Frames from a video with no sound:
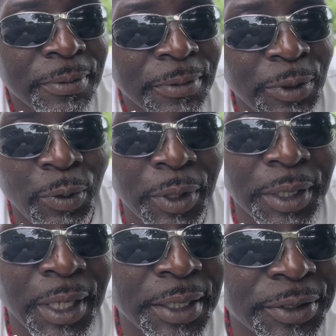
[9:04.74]
You want a
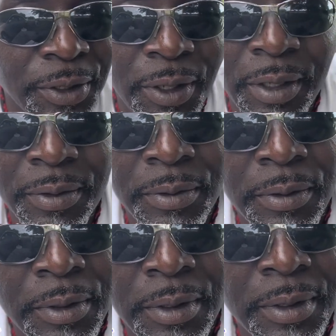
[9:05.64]
nice car.
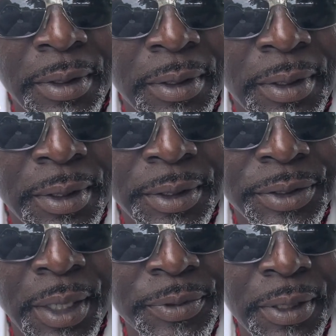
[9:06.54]

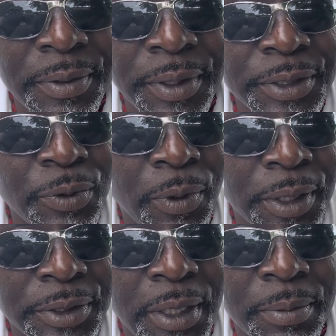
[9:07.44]
Stop telling me things you want
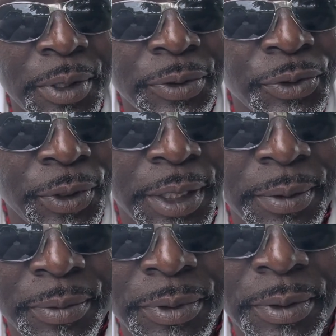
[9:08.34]
and tell me your
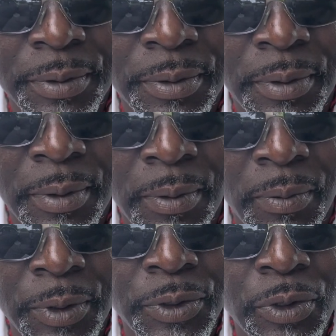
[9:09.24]
dreams.
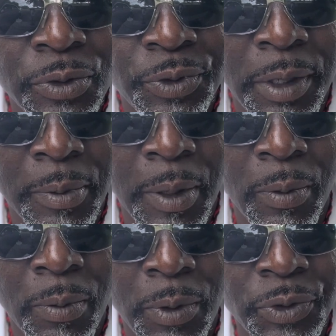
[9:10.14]
What do you dream about?
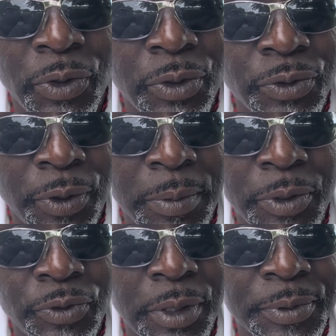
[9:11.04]
What do you dream? Your
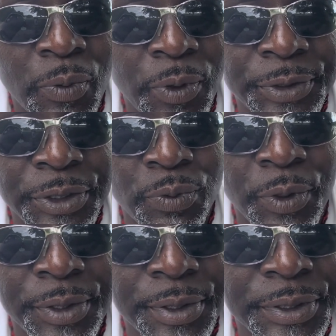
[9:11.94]
dreams and wishes,
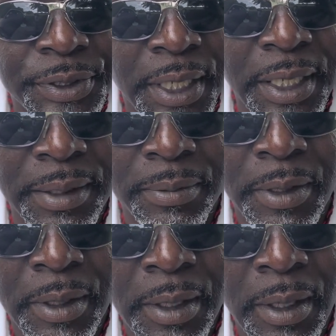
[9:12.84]
one of the same.
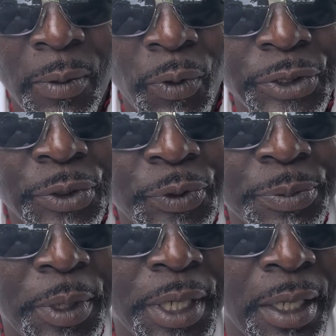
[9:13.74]
What should we
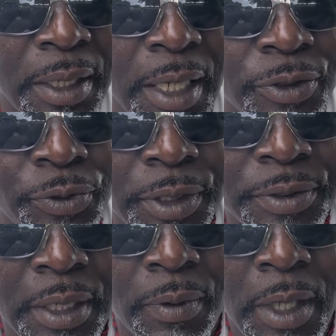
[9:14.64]
speak out loud? Dreams
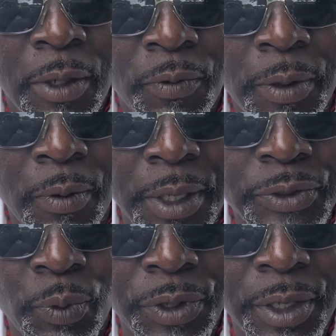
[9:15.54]
that we it's
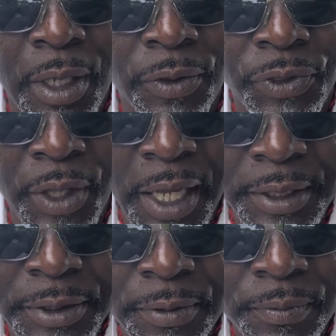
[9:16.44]
within our thoughts.